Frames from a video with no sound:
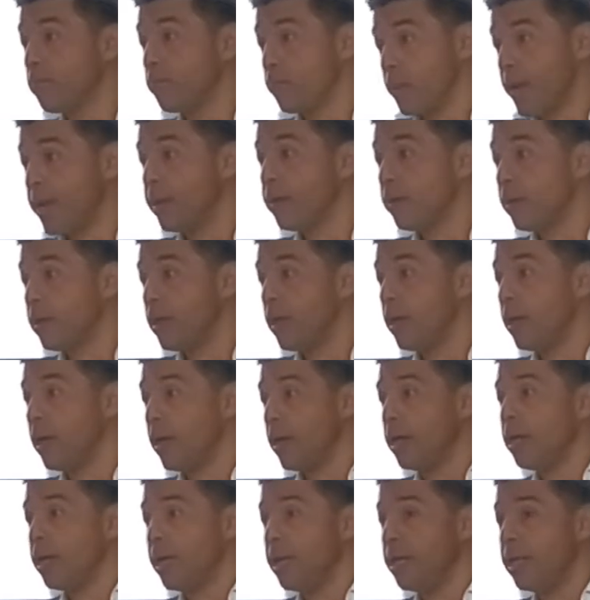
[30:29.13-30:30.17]
but
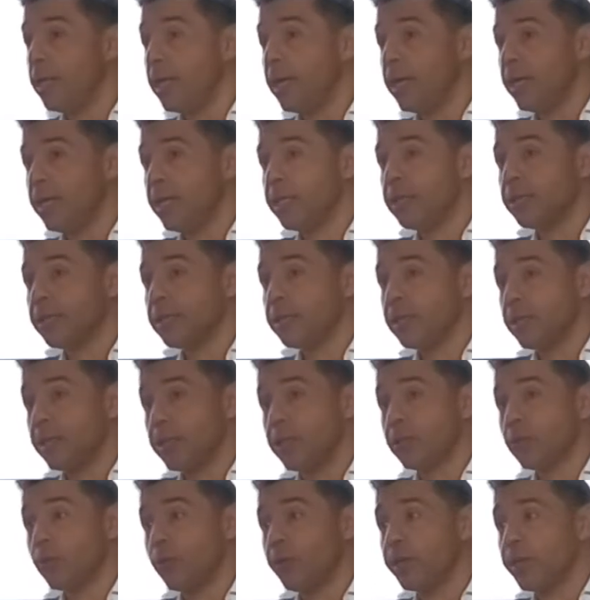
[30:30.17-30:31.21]
it
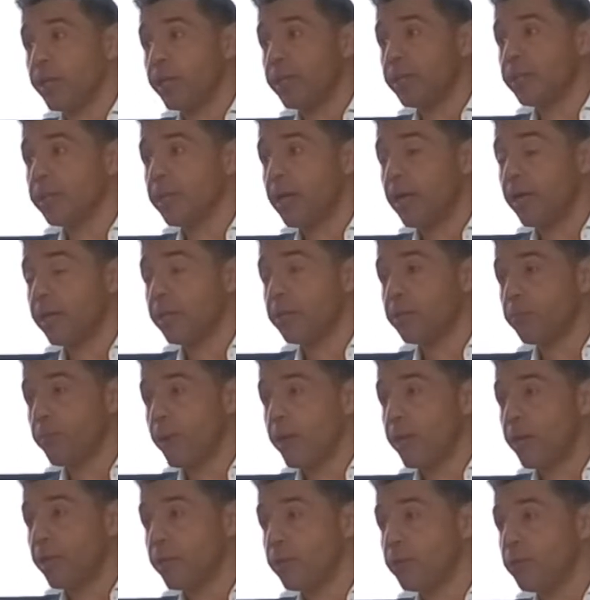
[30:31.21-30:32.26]
is what it is, and it's
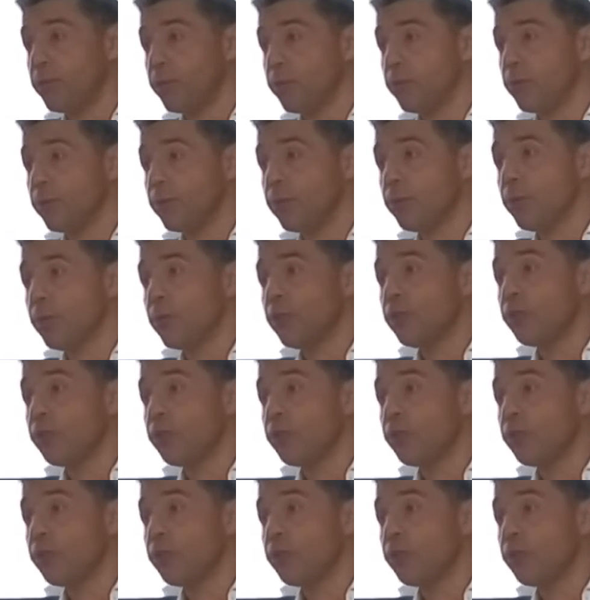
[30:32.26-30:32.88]
better to